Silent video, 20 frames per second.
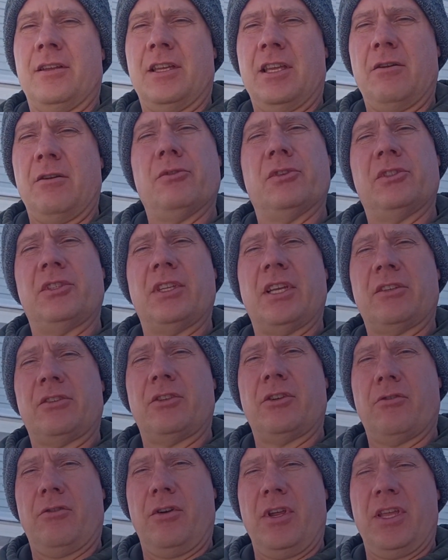It was 6
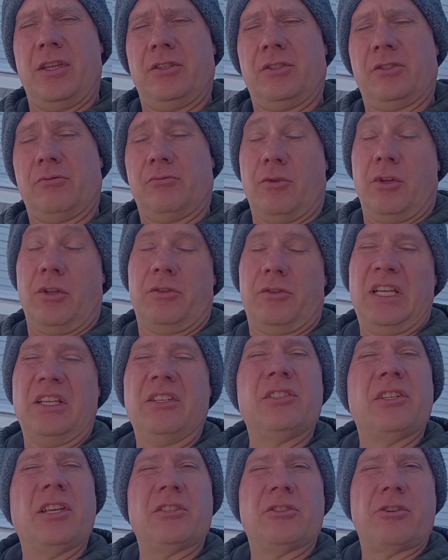degrees. Well,
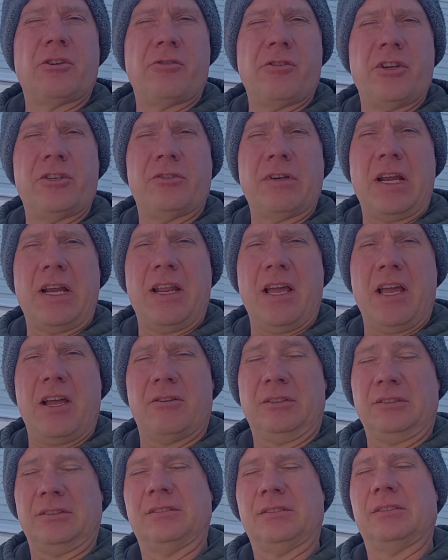it's 6 degrees right now.
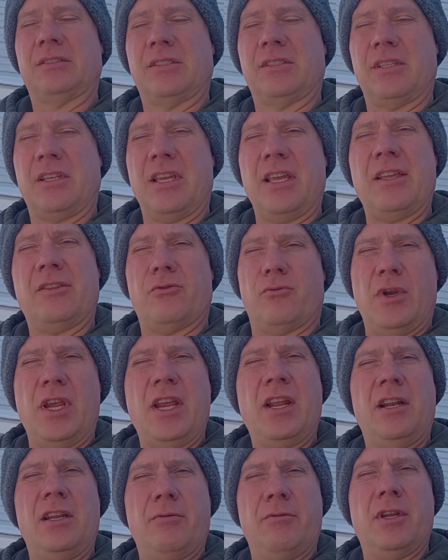It's
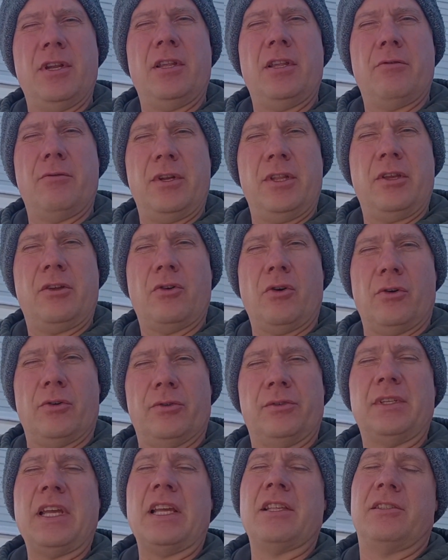really, really, really cold.
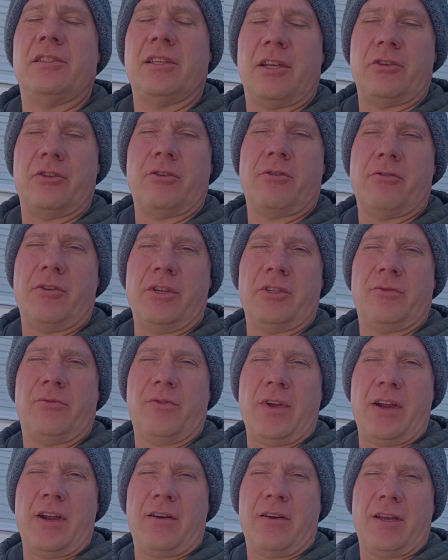And that's 6 degrees
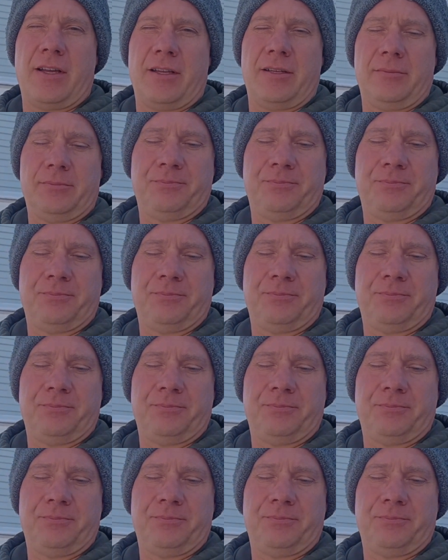Fahrenheit.